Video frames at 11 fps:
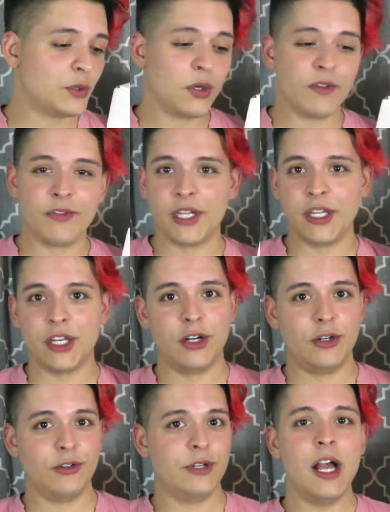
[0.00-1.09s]
do a
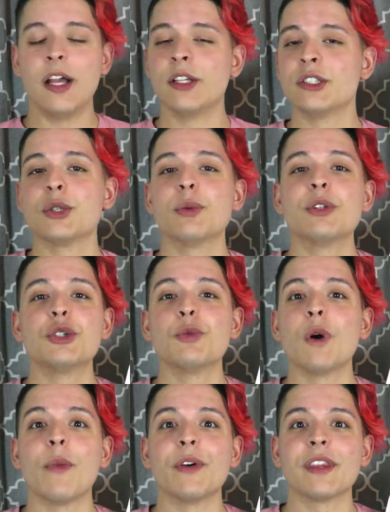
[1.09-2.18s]
video, do what you
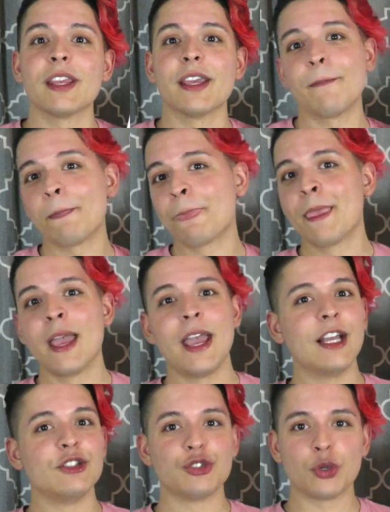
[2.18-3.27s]
want with it,
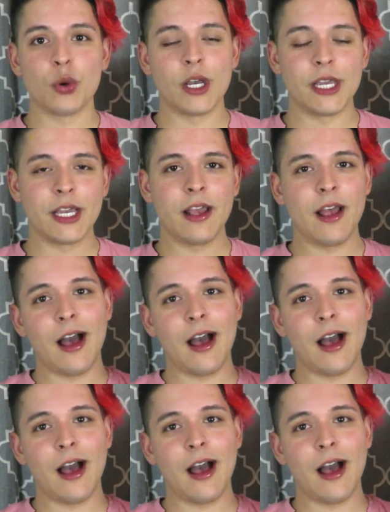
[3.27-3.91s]
enjoy.